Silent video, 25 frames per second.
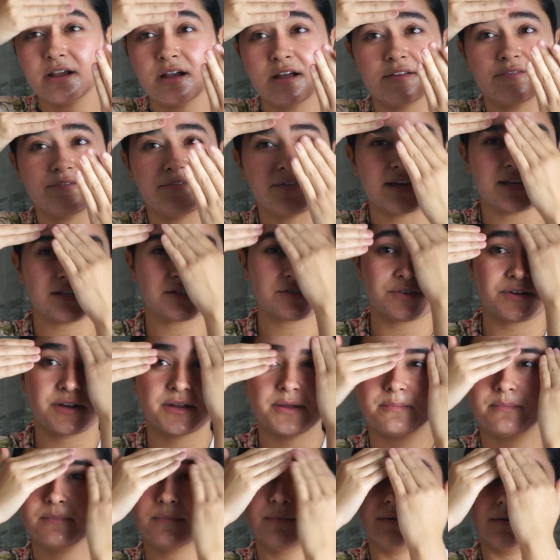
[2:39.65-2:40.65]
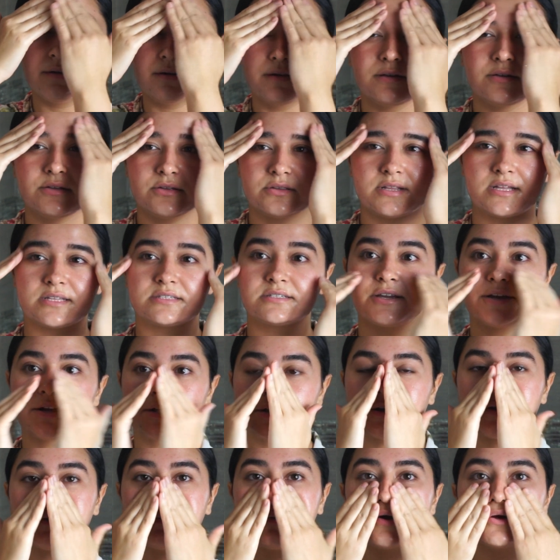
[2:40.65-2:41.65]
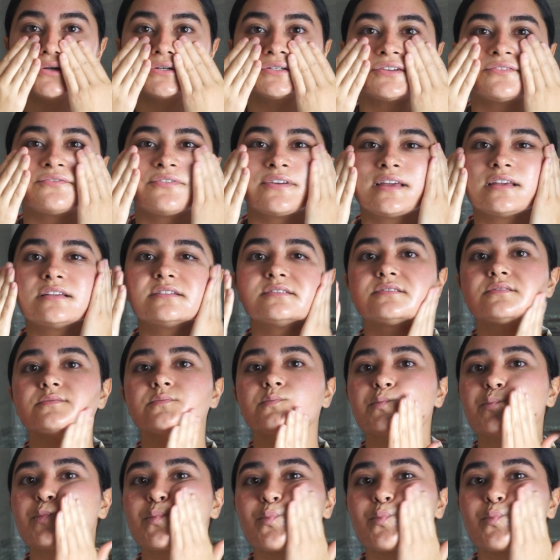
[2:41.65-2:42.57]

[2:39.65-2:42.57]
on face cream. That's how you're gonna wash your face.